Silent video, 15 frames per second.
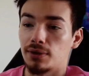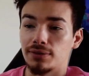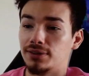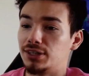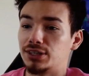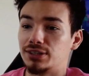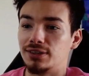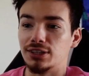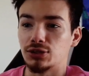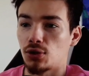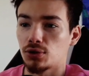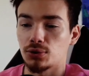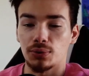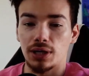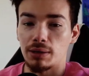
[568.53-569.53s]
This
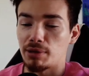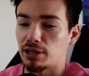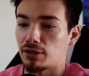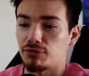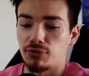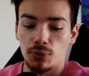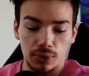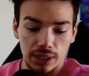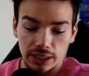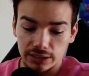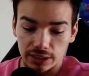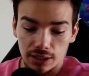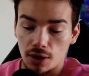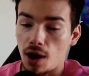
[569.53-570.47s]
article came out like 4 days ago.